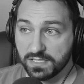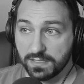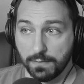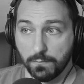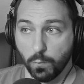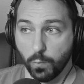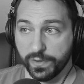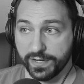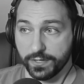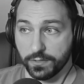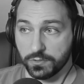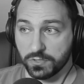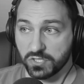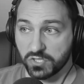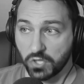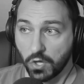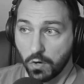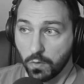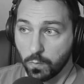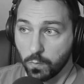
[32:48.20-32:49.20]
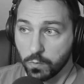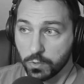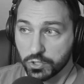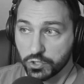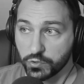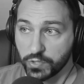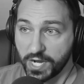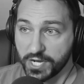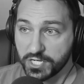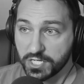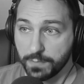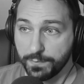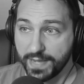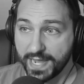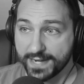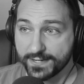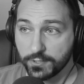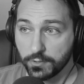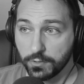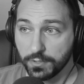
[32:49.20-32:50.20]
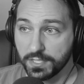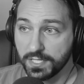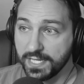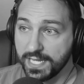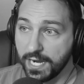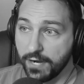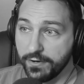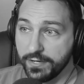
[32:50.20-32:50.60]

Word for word: some weird Star Wars trash compactor looking